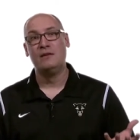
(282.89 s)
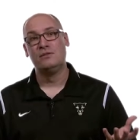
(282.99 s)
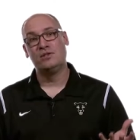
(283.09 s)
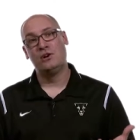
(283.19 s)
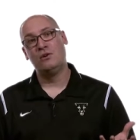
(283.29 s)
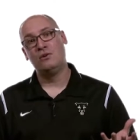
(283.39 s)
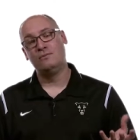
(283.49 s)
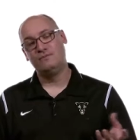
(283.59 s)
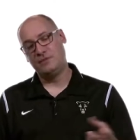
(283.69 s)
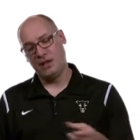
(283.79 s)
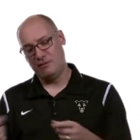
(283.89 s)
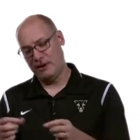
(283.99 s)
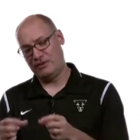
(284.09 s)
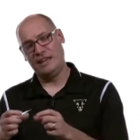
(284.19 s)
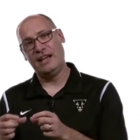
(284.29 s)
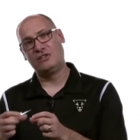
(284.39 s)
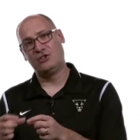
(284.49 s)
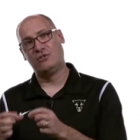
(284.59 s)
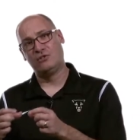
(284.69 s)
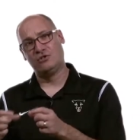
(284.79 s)
So think about the
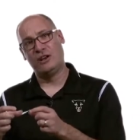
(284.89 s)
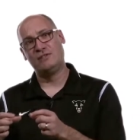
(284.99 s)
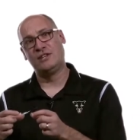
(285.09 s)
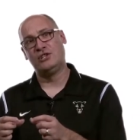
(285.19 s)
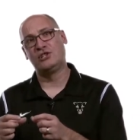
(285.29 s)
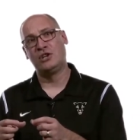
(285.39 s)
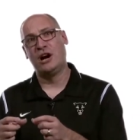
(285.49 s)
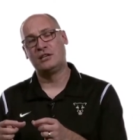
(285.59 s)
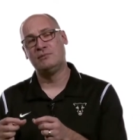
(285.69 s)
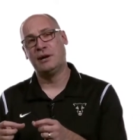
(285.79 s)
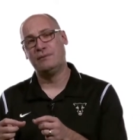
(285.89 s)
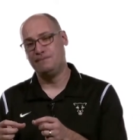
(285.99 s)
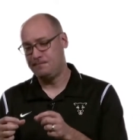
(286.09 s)
external drives I just talked about.